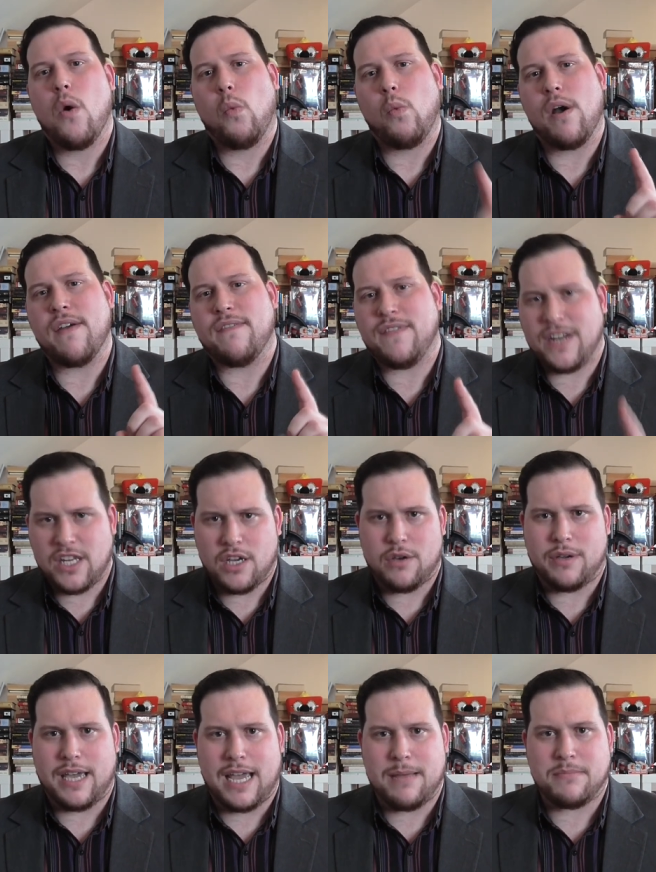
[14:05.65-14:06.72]
where video
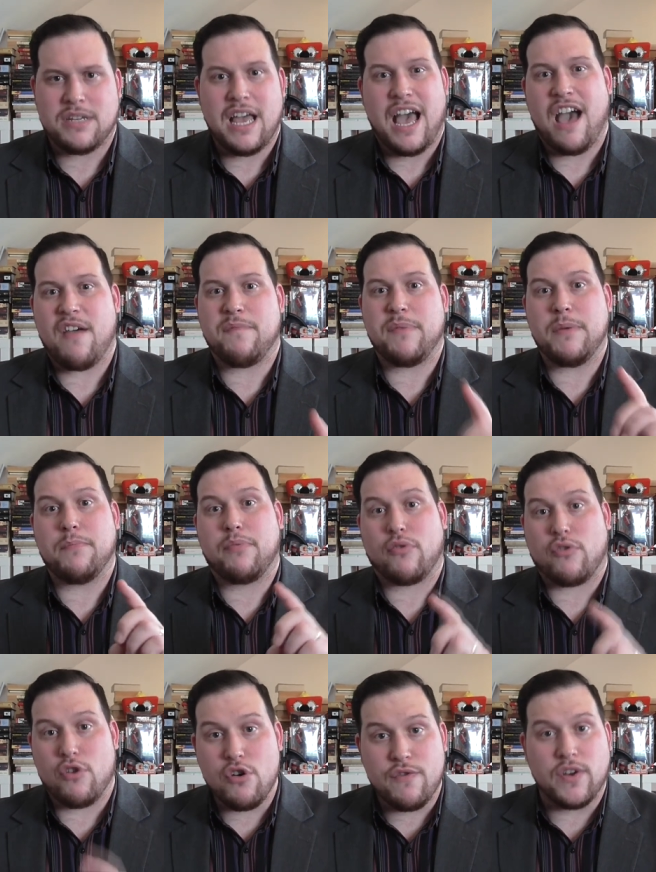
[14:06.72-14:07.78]
games have been
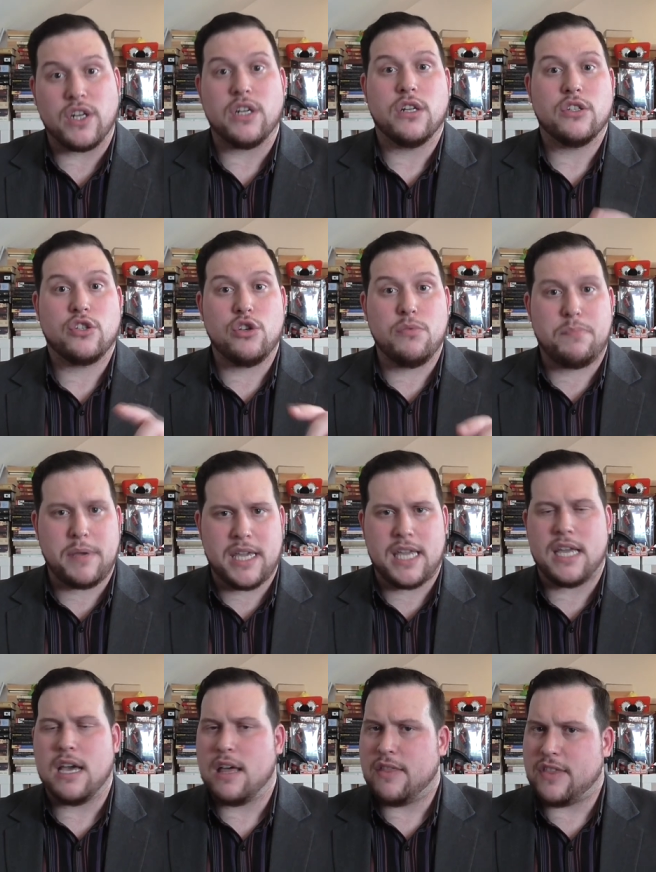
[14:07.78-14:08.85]
proven to
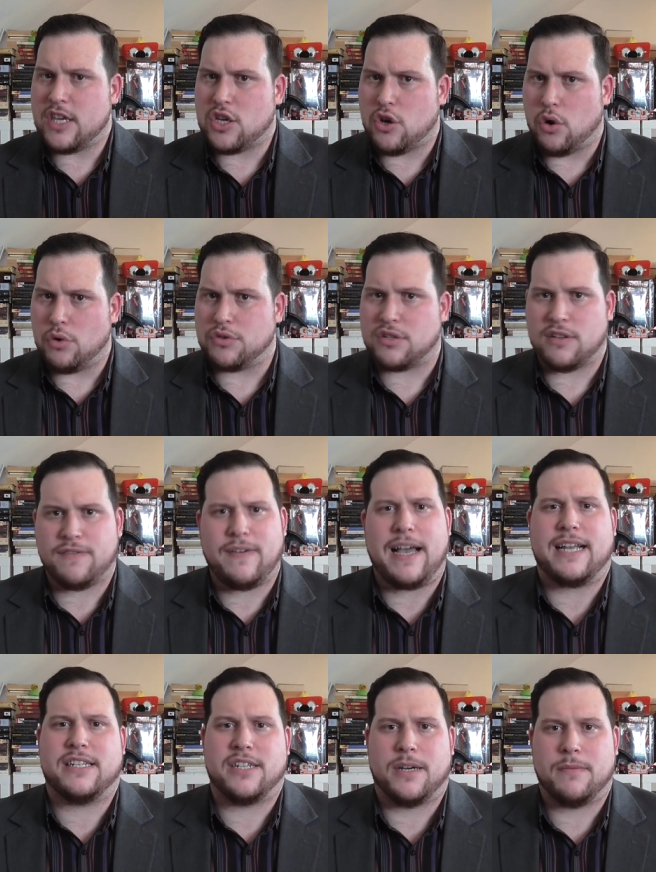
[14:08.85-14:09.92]
be the causal
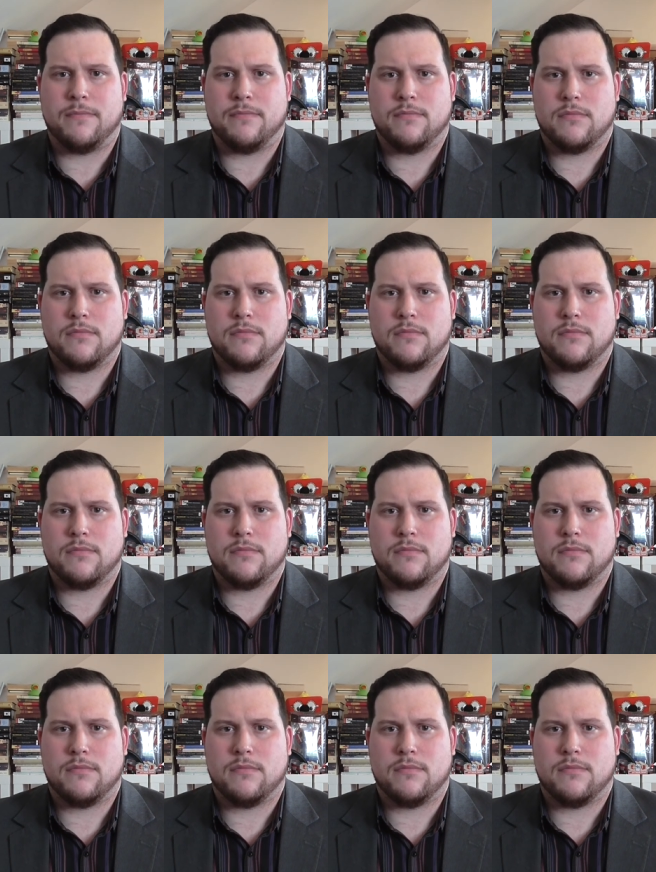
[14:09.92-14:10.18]
factor.